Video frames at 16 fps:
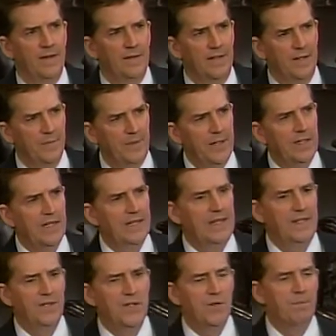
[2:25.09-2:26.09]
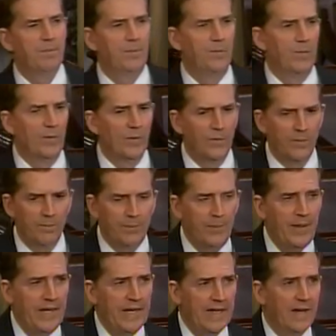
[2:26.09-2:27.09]
the ability to
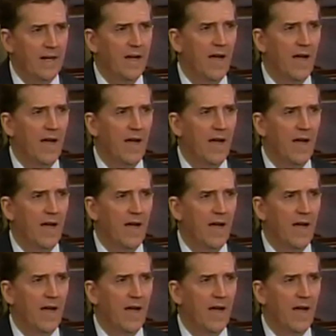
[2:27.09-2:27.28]
pick